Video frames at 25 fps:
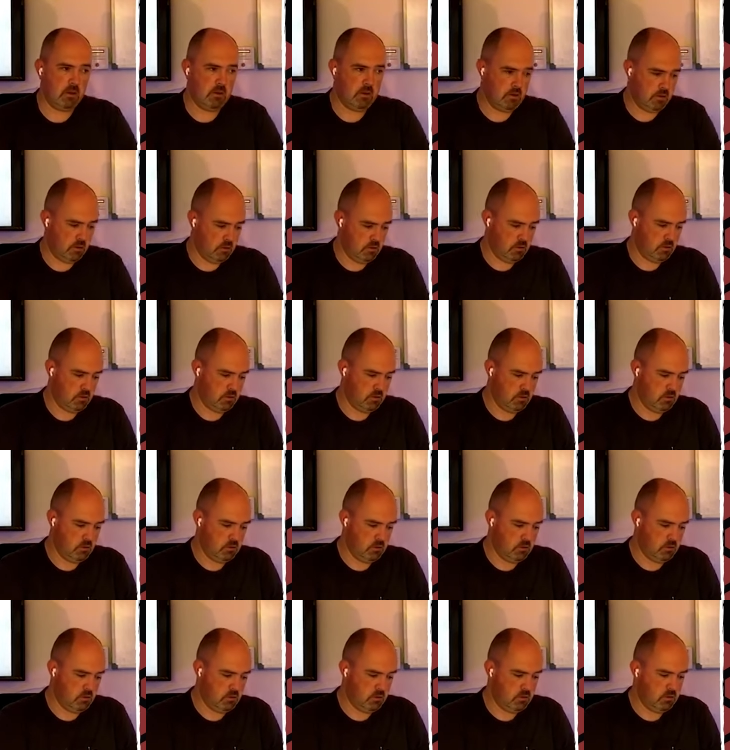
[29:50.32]

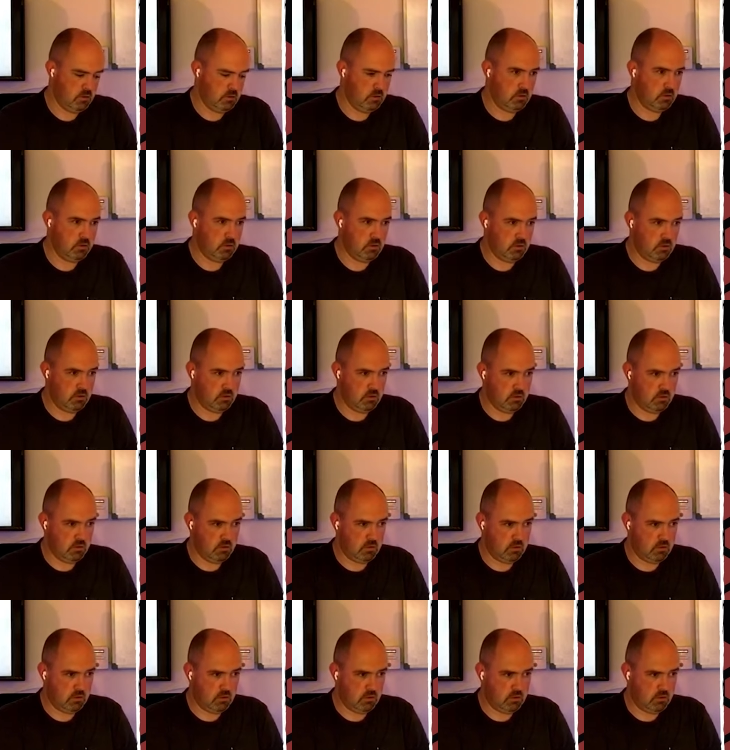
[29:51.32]

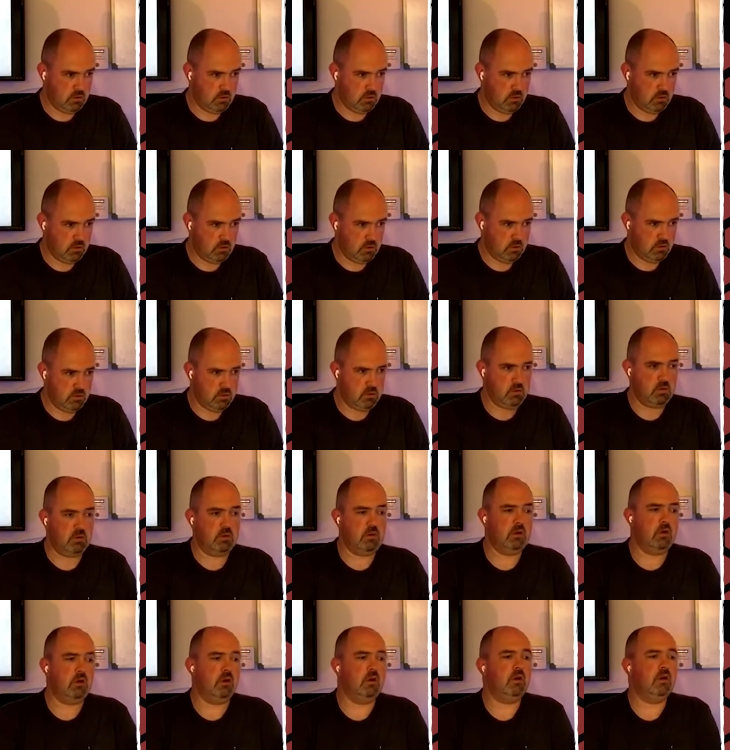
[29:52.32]

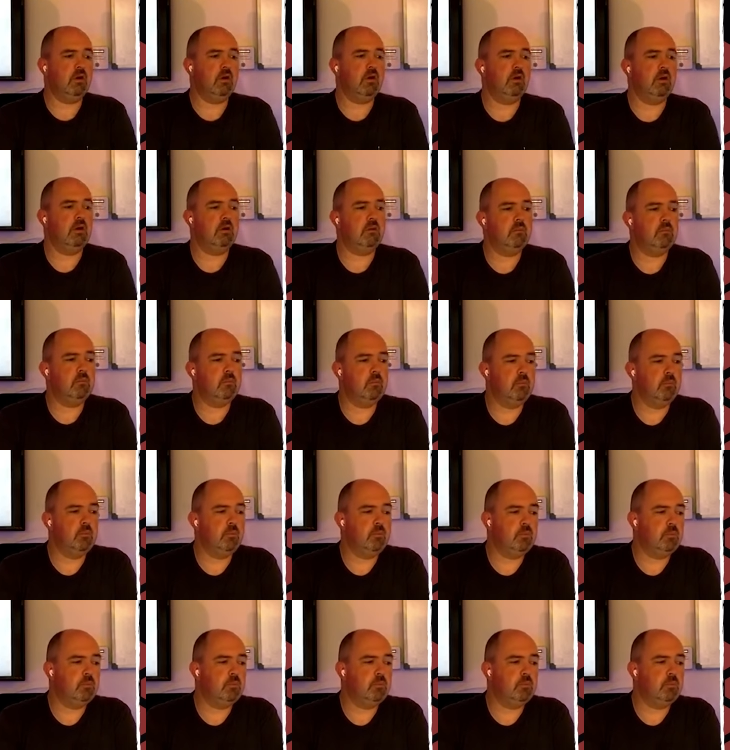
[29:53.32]
(silence)